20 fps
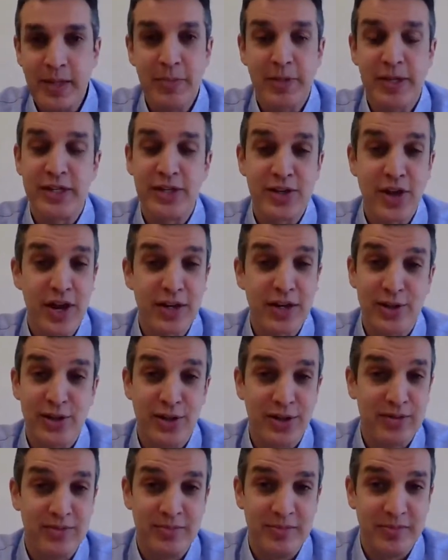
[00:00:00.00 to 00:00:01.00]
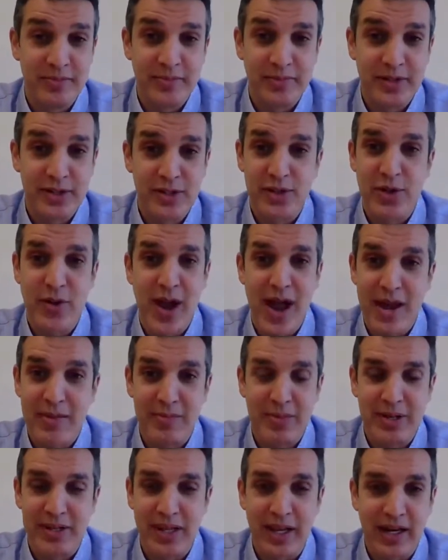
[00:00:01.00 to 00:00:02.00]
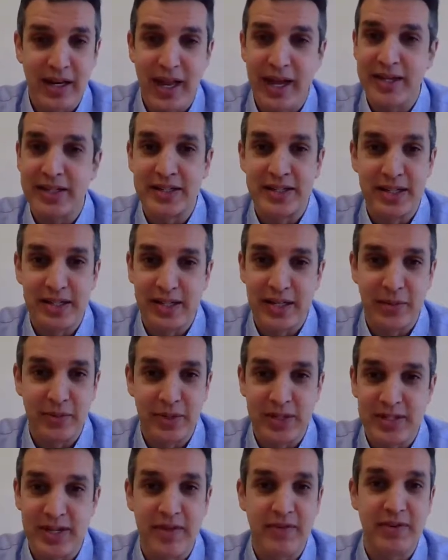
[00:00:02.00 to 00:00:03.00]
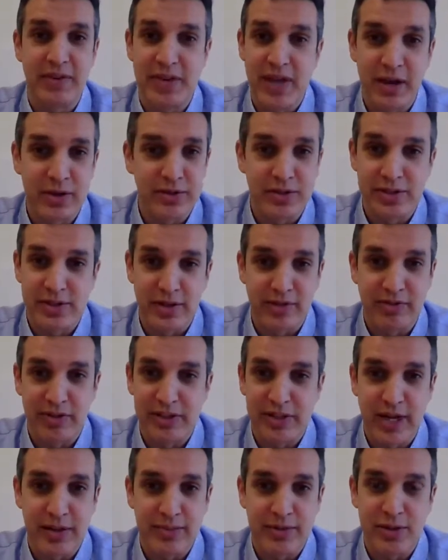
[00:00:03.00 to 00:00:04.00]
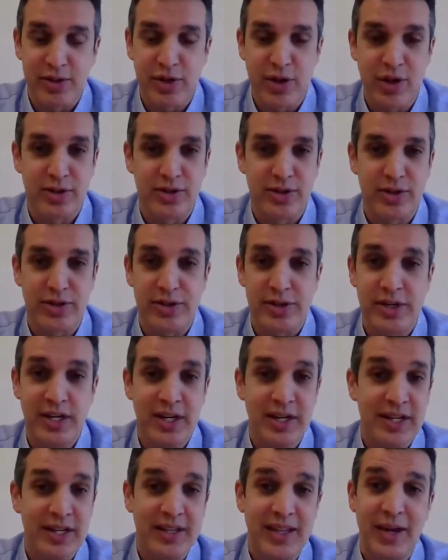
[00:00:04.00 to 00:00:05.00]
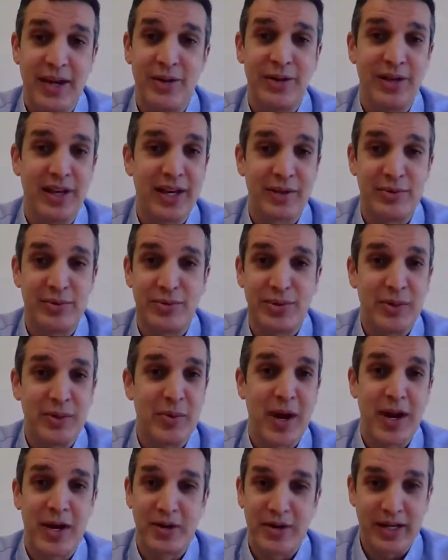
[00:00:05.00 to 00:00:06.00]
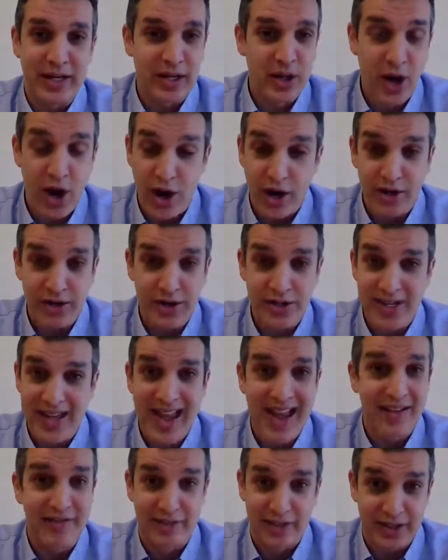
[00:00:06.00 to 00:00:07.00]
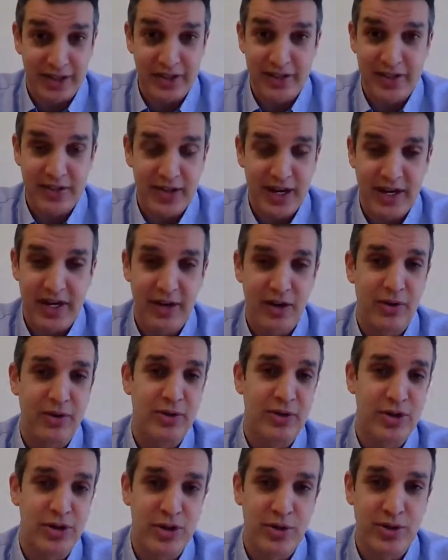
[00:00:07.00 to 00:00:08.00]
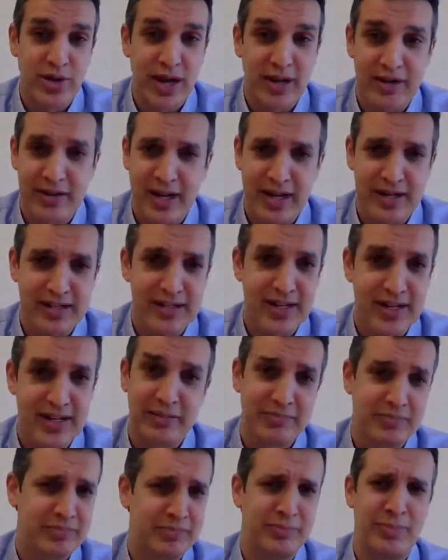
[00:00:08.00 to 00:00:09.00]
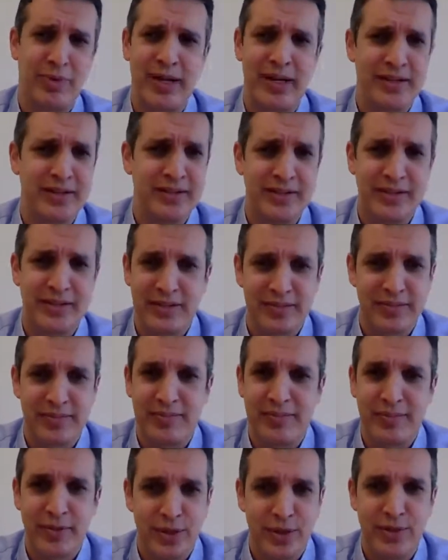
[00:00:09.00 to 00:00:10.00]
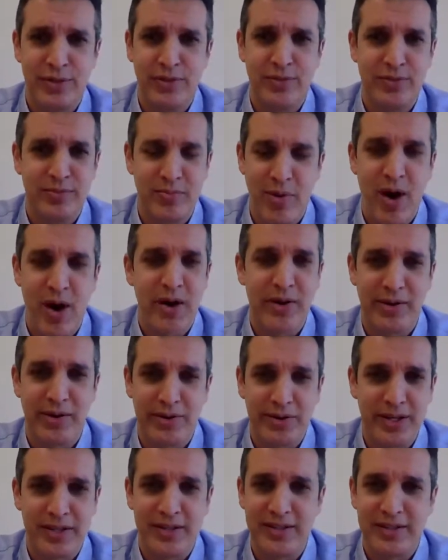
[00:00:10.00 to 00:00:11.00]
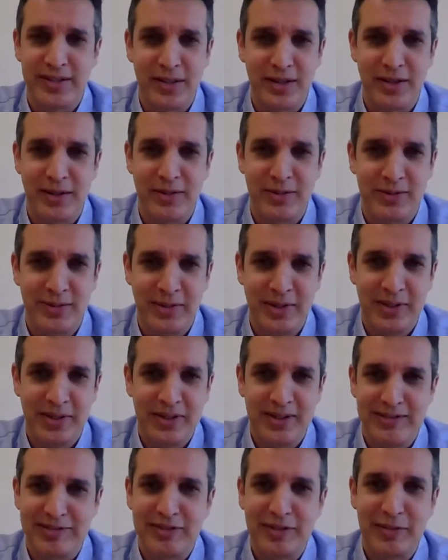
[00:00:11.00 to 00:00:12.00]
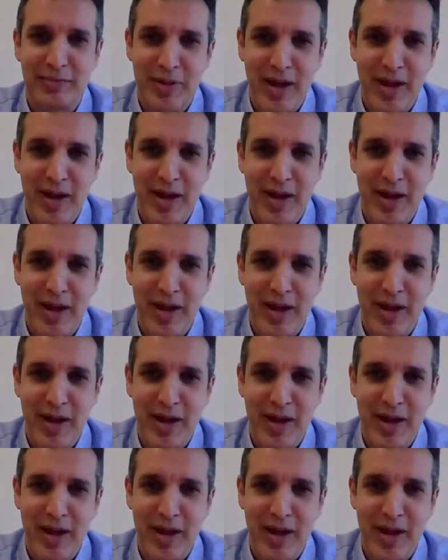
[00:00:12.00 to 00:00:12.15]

But it's not good. There's no admin that likes dealing with 7,000 different types of chargers. They don't like rewiring carts ever. It's like, oh, shoot, I guess I went your new model that, you know, from